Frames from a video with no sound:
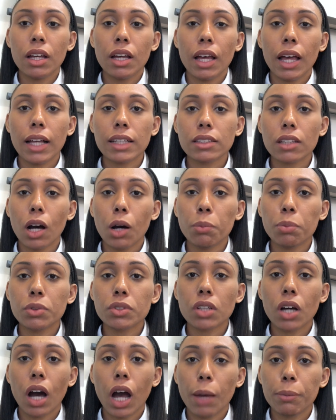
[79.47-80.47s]
Examples
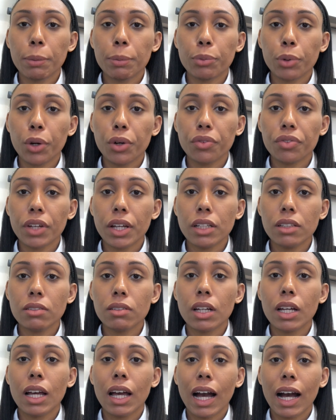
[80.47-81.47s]
are ibuprofen
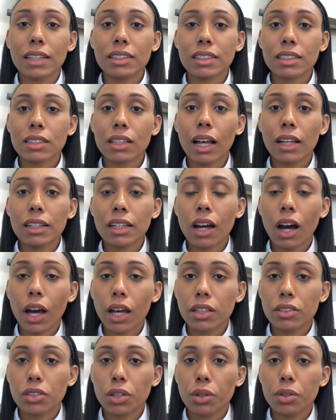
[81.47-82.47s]
at a slightly
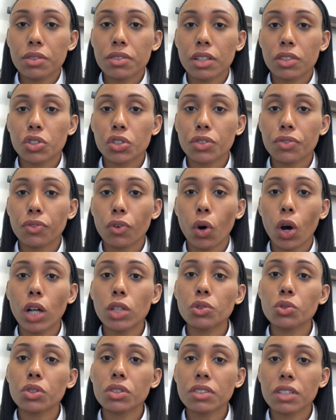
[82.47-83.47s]
higher dose, such as
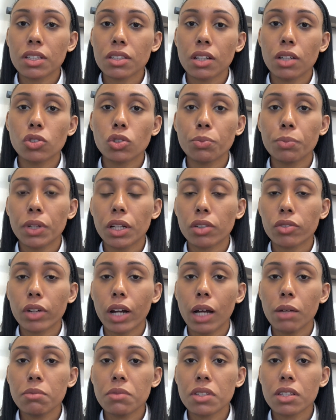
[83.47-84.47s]
400 or 600
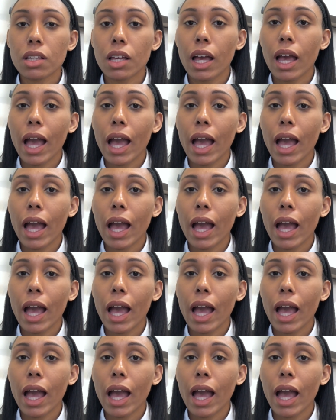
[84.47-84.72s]
milligrams.